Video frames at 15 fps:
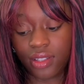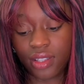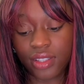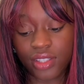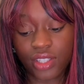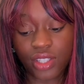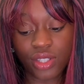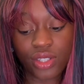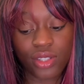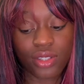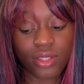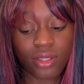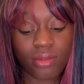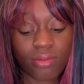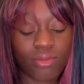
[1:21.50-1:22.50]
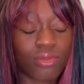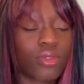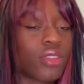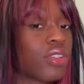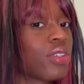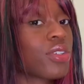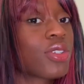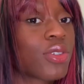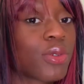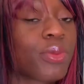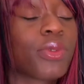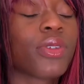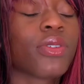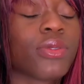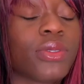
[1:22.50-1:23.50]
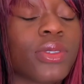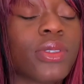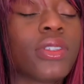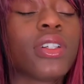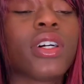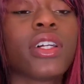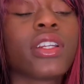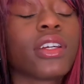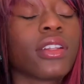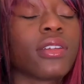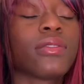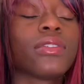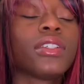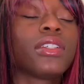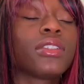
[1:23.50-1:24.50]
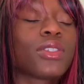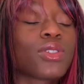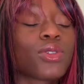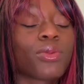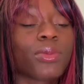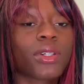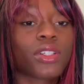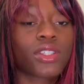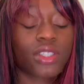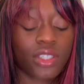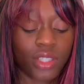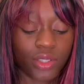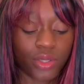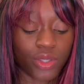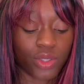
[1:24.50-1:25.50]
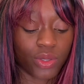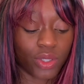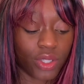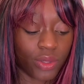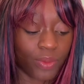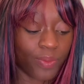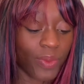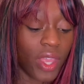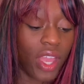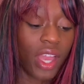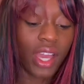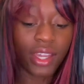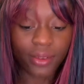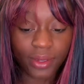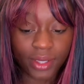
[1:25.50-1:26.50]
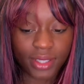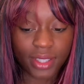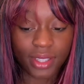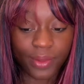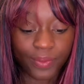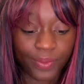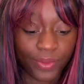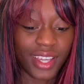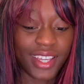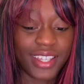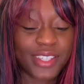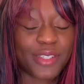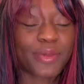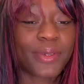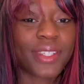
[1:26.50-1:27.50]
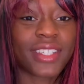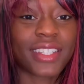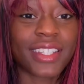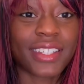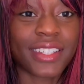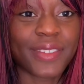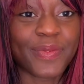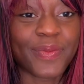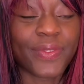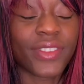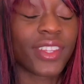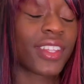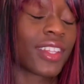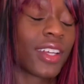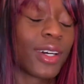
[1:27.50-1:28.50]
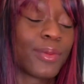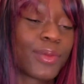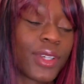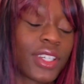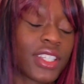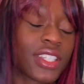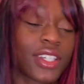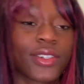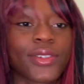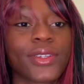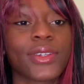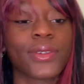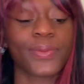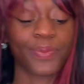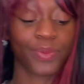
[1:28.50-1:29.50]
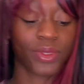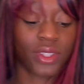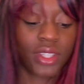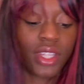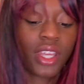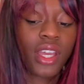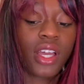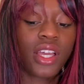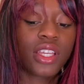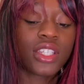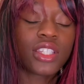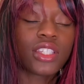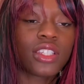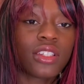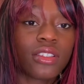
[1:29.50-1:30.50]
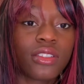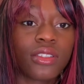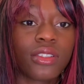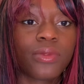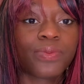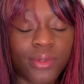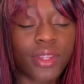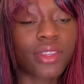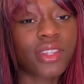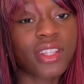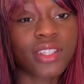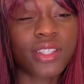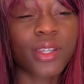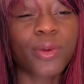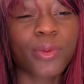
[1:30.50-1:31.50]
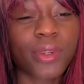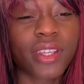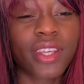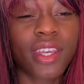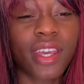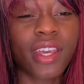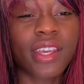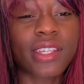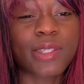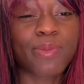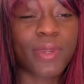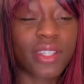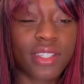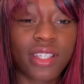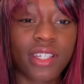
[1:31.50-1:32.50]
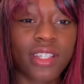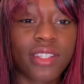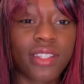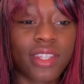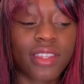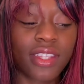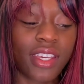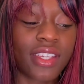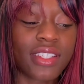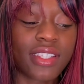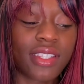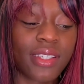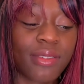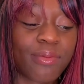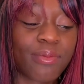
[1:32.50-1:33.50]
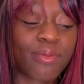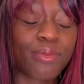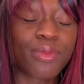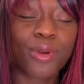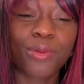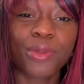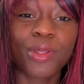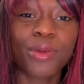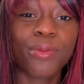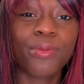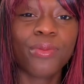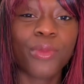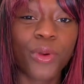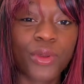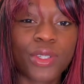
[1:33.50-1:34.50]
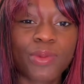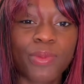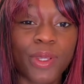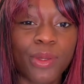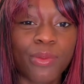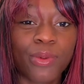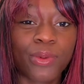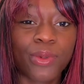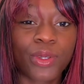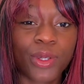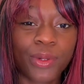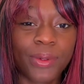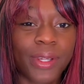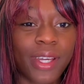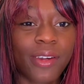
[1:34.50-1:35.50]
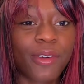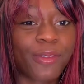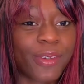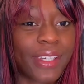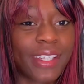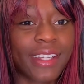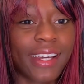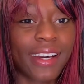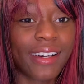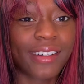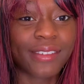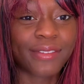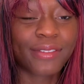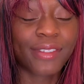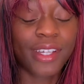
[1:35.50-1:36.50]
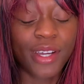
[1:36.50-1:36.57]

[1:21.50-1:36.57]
It just looks so beautiful and I love it so much. It looks so cute. Anyways, so basically I'm gonna tell you, so the things that I want to get is basically the things that probably most people in Korea already have,